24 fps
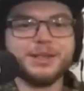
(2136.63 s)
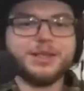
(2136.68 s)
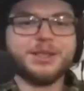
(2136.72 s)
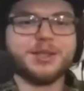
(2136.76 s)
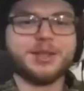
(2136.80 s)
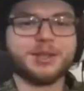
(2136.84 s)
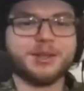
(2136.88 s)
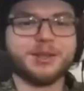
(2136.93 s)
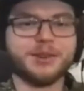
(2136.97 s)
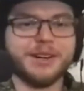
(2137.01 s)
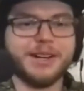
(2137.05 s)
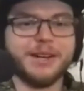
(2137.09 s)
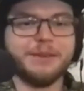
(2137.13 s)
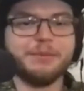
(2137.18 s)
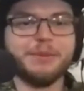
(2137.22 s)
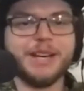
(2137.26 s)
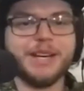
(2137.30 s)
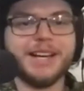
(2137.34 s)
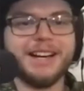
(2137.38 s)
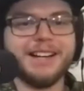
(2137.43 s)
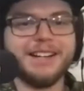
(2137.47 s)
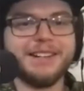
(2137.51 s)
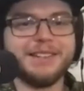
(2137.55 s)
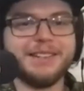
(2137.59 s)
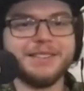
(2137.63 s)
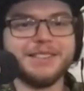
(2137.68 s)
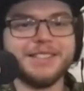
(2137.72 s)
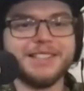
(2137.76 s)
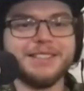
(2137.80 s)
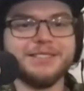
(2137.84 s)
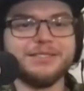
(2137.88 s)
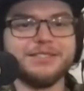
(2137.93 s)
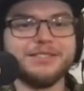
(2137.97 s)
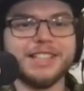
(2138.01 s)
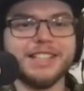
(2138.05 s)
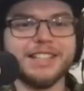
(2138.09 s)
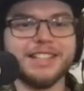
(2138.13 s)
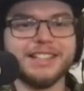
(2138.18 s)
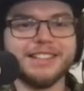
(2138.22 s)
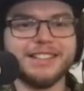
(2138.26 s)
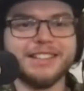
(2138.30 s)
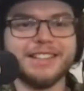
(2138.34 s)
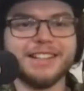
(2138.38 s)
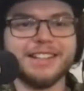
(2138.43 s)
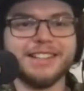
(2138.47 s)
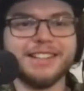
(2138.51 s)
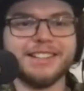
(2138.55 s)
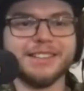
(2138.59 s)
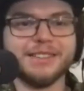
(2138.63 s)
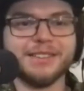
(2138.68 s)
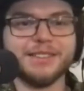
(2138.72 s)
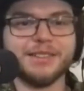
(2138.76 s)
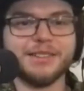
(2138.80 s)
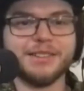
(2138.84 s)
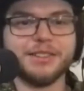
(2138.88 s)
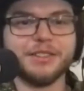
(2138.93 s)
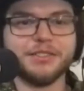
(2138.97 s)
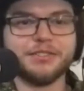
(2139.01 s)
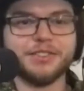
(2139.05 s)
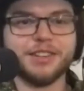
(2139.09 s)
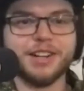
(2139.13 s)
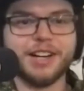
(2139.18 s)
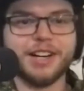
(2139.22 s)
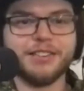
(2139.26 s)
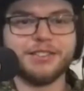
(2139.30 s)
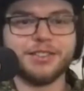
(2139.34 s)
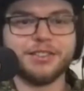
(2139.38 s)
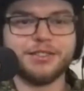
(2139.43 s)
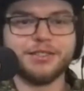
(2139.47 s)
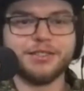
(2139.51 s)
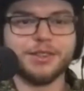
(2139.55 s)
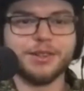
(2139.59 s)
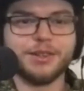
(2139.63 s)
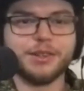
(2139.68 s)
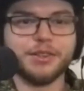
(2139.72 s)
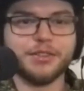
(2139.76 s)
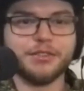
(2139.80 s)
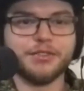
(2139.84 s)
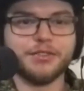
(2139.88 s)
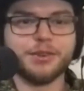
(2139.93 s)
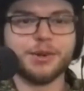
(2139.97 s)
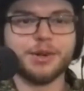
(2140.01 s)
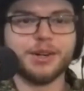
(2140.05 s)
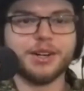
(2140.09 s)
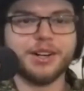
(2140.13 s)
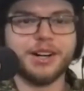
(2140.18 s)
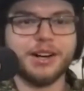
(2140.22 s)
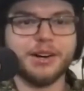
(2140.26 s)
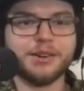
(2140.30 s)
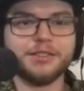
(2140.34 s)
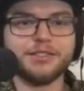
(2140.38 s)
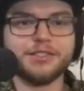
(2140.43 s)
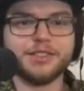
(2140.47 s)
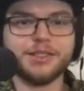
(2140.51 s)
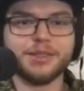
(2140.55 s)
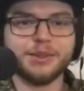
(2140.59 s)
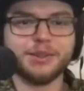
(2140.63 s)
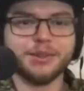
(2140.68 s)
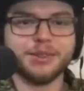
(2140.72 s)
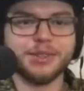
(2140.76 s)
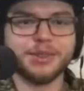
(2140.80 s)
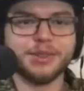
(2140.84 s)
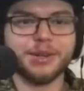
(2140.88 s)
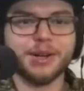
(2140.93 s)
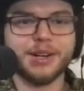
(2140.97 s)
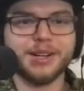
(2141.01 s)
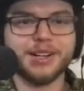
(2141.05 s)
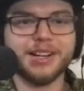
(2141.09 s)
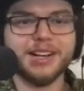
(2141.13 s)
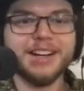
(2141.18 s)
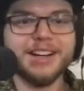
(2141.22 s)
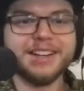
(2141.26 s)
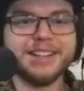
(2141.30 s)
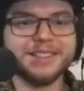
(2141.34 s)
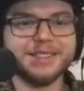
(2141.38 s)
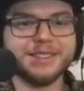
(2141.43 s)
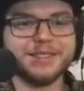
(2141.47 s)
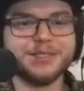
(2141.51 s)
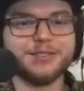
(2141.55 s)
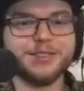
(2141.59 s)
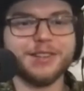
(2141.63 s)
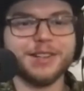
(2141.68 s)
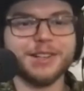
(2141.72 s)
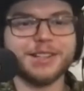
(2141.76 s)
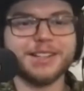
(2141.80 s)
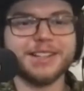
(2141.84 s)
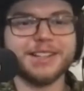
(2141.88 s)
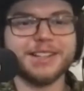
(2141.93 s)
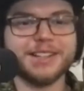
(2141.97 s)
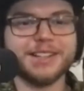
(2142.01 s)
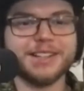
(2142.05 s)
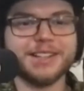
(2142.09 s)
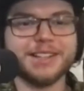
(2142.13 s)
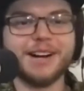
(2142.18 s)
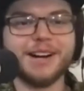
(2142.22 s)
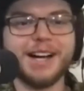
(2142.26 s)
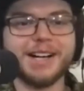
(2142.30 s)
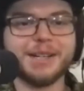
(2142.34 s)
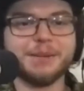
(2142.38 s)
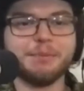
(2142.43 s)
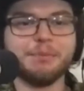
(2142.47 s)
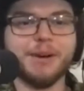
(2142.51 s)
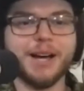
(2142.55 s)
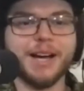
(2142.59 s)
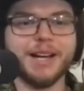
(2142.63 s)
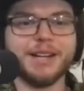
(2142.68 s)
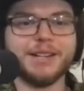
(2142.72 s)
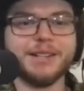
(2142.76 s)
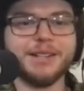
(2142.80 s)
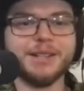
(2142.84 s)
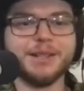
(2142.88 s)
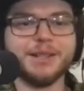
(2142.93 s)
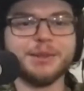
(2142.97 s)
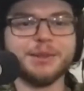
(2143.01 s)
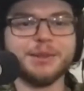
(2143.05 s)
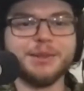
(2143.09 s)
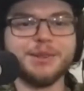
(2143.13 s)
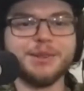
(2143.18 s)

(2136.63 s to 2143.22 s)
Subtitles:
screaming at your TV at the age of 35 or 34, or however old you are, is fucking Crash Bandicoot.